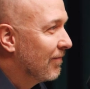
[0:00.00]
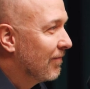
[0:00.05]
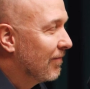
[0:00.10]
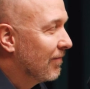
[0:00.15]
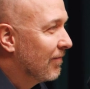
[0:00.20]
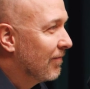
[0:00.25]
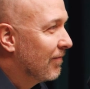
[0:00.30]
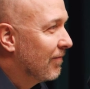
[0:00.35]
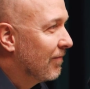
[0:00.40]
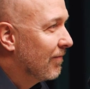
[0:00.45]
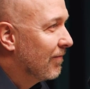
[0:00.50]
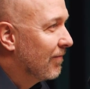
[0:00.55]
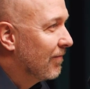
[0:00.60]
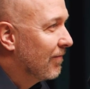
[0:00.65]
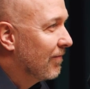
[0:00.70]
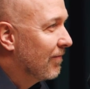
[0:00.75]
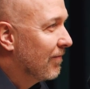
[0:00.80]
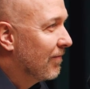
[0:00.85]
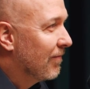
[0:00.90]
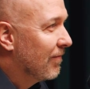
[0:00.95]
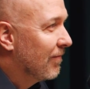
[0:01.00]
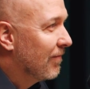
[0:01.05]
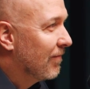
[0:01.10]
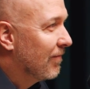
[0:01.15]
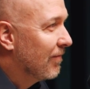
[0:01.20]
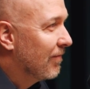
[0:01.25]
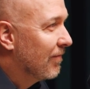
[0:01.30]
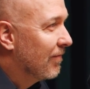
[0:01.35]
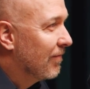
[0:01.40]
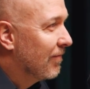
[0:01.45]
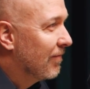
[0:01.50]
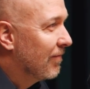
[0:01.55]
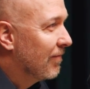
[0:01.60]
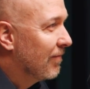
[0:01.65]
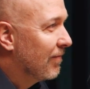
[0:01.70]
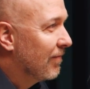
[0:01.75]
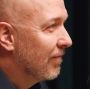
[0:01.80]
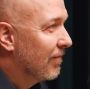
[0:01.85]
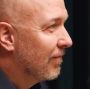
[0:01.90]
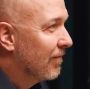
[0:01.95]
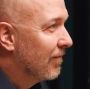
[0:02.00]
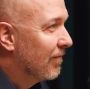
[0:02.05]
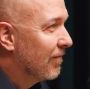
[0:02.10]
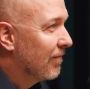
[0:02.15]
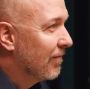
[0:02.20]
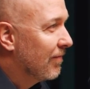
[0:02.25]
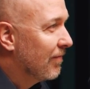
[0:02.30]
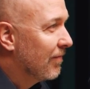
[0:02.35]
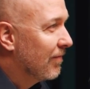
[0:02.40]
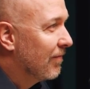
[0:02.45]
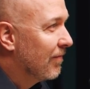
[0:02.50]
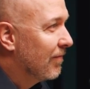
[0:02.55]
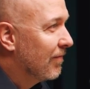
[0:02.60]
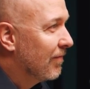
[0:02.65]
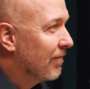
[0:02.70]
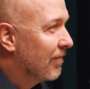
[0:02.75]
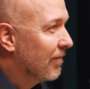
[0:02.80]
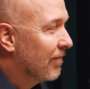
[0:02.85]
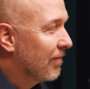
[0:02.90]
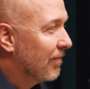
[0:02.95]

No words are spoken by the person on screen.